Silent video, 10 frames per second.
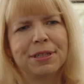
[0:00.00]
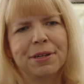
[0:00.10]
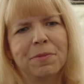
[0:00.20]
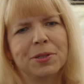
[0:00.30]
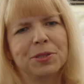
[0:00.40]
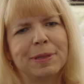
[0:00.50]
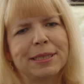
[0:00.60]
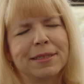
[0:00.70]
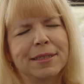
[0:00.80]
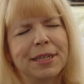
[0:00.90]
Most
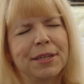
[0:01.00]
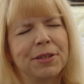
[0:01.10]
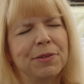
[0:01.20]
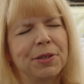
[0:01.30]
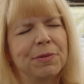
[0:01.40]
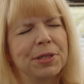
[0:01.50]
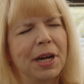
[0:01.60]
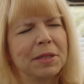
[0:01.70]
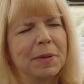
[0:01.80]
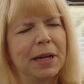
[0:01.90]
recently, you
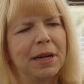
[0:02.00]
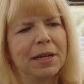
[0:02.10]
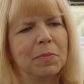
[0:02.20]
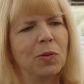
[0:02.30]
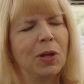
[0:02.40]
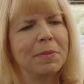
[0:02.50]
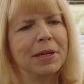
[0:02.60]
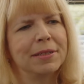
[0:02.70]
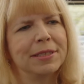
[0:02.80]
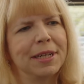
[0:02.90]
talked about
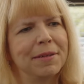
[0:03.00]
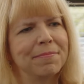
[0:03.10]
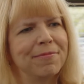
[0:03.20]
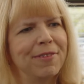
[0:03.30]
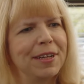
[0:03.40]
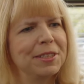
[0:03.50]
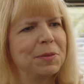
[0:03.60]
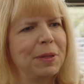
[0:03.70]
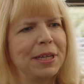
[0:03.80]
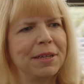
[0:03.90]
unemployment funds
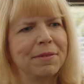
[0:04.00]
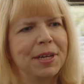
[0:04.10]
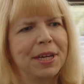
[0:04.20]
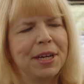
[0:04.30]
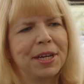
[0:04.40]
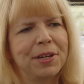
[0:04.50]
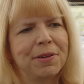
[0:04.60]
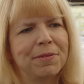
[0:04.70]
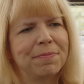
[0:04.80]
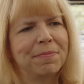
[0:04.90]
being,
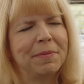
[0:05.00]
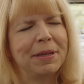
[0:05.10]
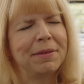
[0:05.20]
maybe